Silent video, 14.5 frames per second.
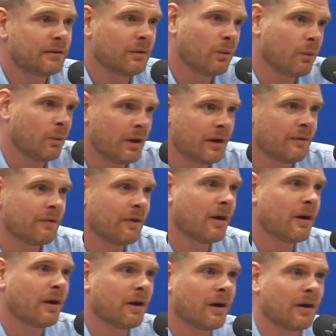One of
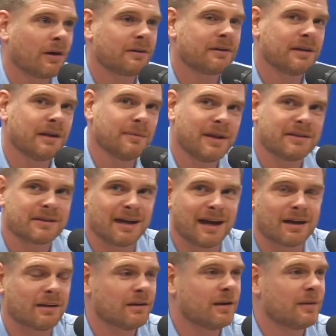our teammates got
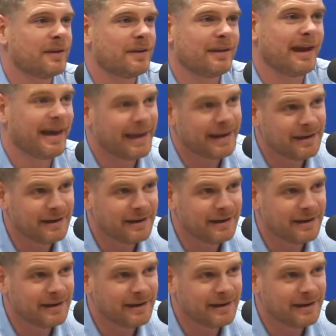clubbed in the head.